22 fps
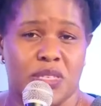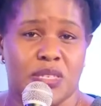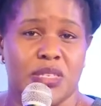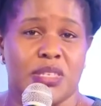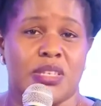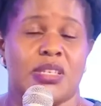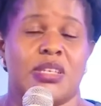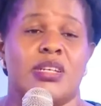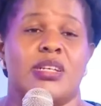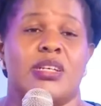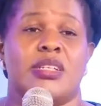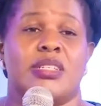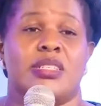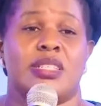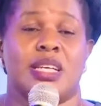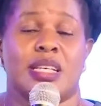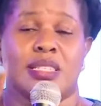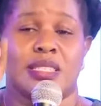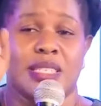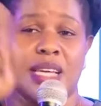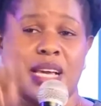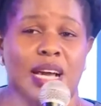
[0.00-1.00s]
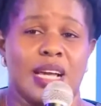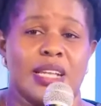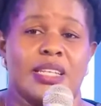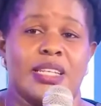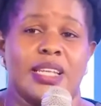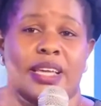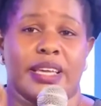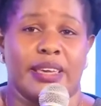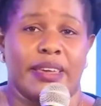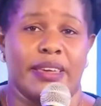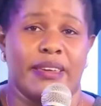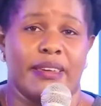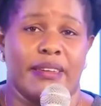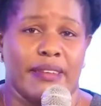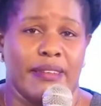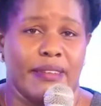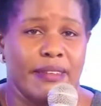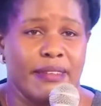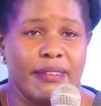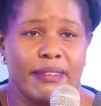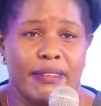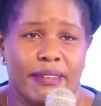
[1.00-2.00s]
C. Just add a
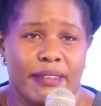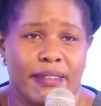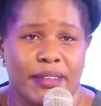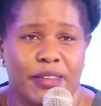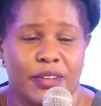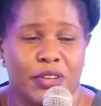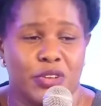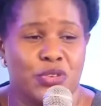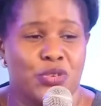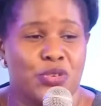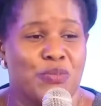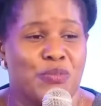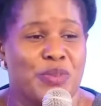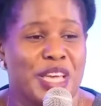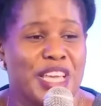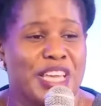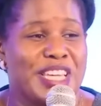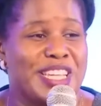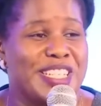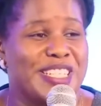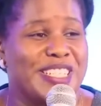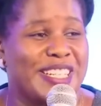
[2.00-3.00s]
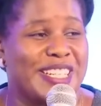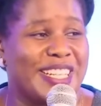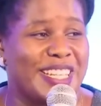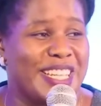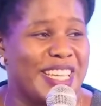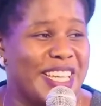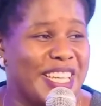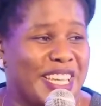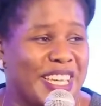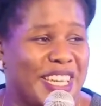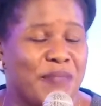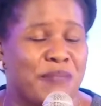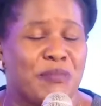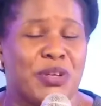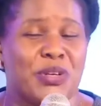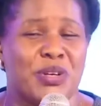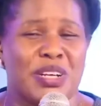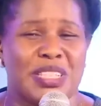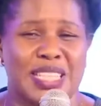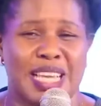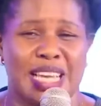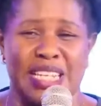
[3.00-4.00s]
K to make it Klick,
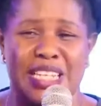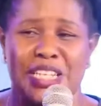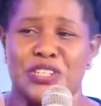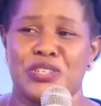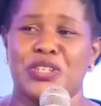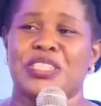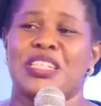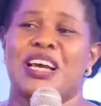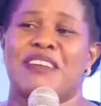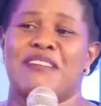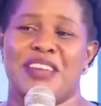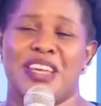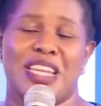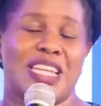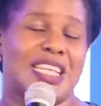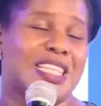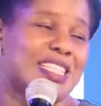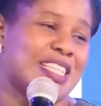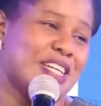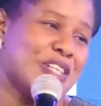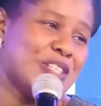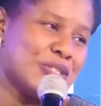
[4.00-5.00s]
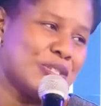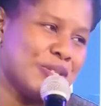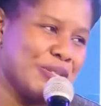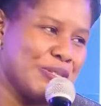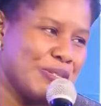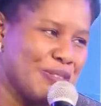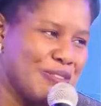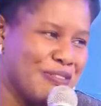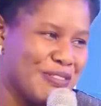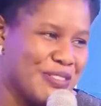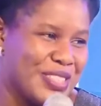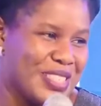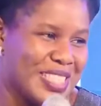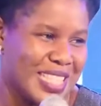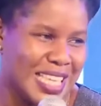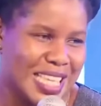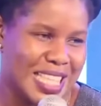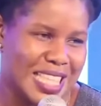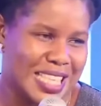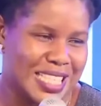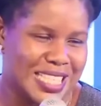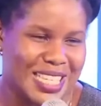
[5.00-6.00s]
because I did not have any intentions of
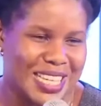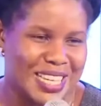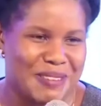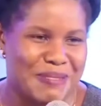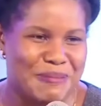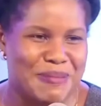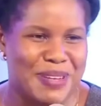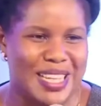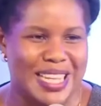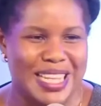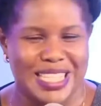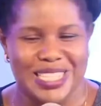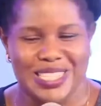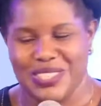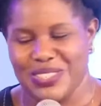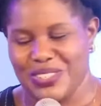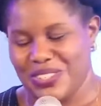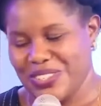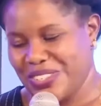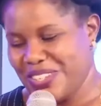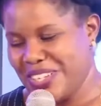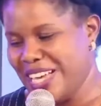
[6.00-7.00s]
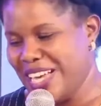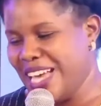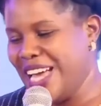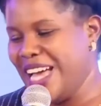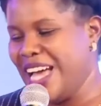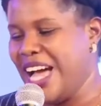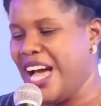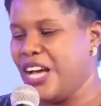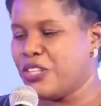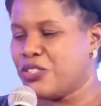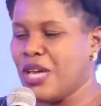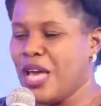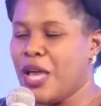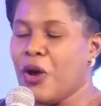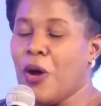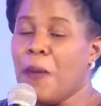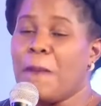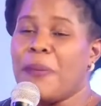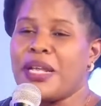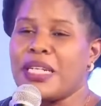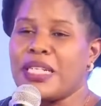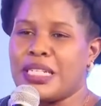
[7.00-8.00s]
using this company. So I
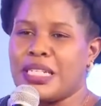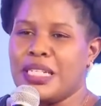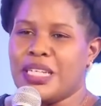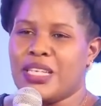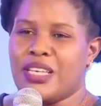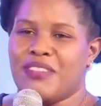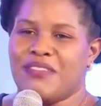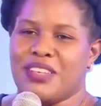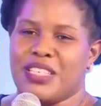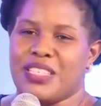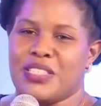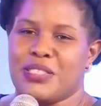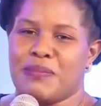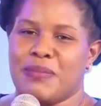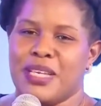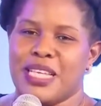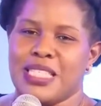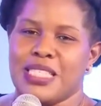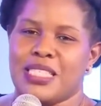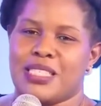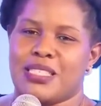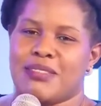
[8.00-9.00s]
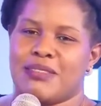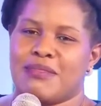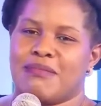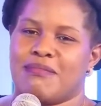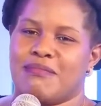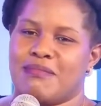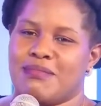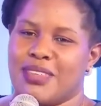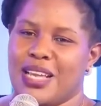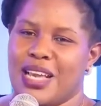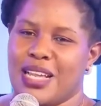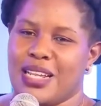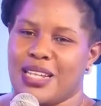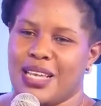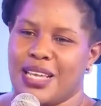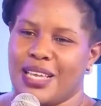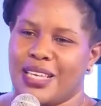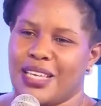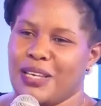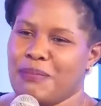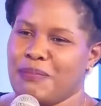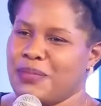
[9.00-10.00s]
opened Klick Investments, and
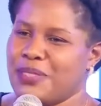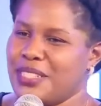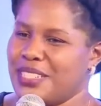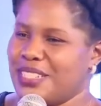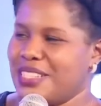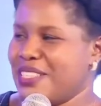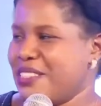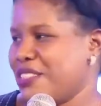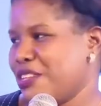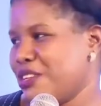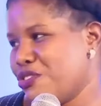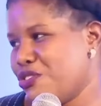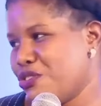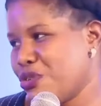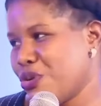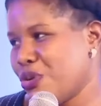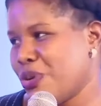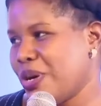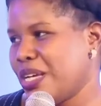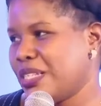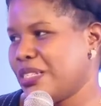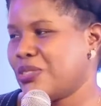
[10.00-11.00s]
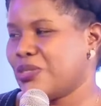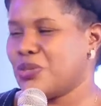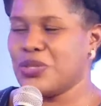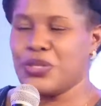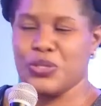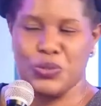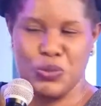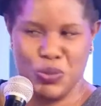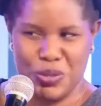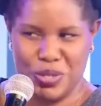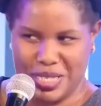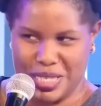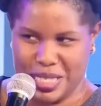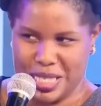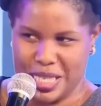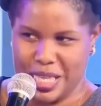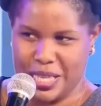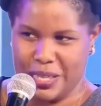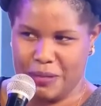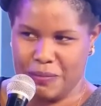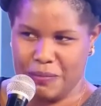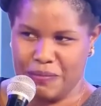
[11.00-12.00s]
I kept it in the drawers, so it was
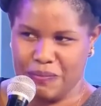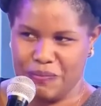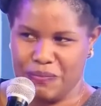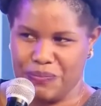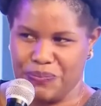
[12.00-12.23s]
there.